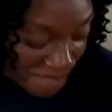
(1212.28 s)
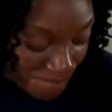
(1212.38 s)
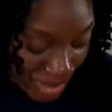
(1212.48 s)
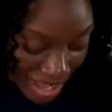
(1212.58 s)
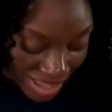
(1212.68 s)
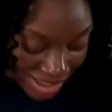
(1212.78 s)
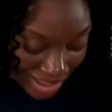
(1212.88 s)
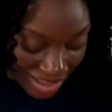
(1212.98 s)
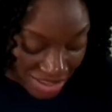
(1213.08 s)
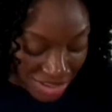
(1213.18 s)
But
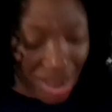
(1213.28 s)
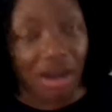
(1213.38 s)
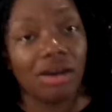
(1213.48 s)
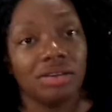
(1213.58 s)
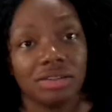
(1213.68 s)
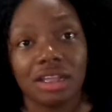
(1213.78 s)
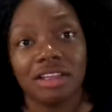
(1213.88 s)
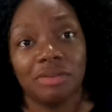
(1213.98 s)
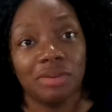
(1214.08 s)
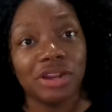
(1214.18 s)

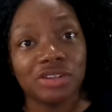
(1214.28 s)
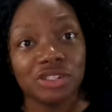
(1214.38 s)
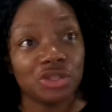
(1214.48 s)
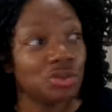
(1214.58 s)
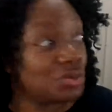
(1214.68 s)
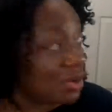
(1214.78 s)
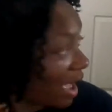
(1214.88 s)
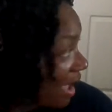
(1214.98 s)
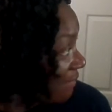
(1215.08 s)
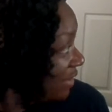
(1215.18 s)
compared to
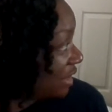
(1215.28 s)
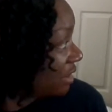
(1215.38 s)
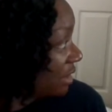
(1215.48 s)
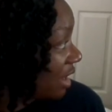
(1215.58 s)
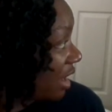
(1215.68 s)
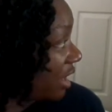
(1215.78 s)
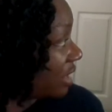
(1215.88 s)
having, I had